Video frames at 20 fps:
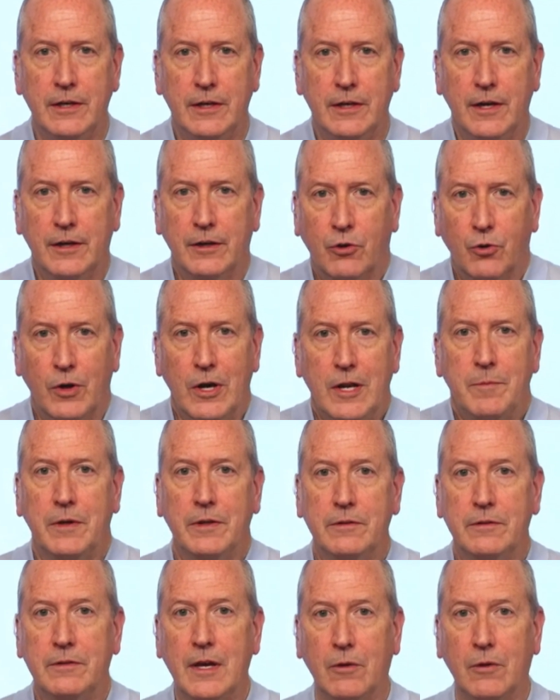an
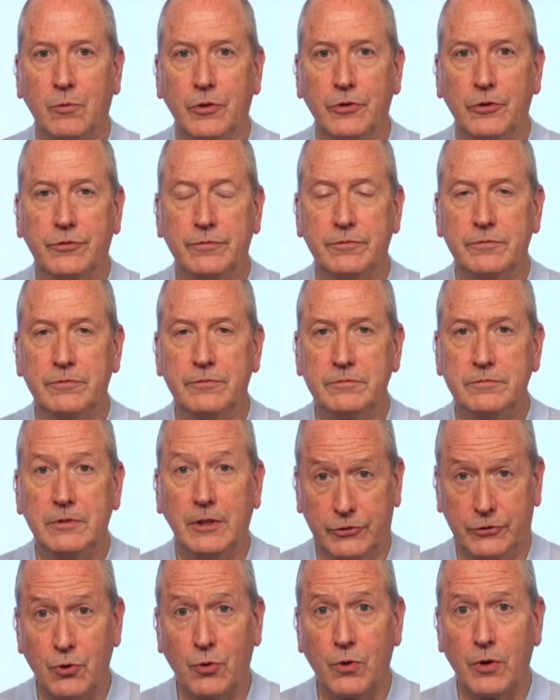agreement that was
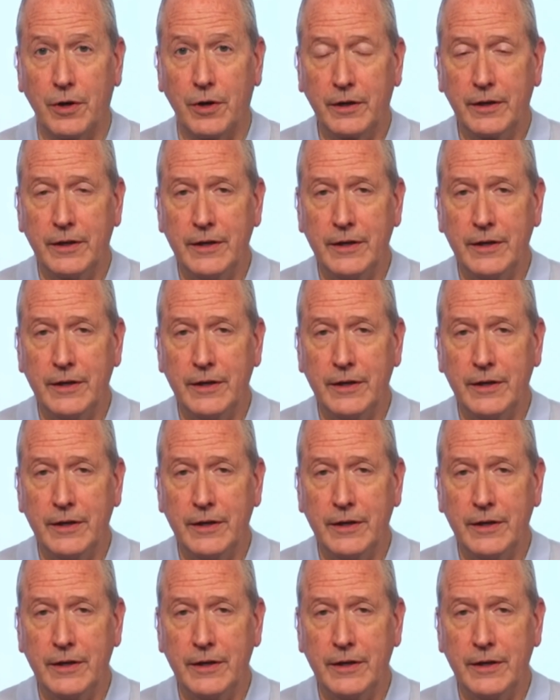historic.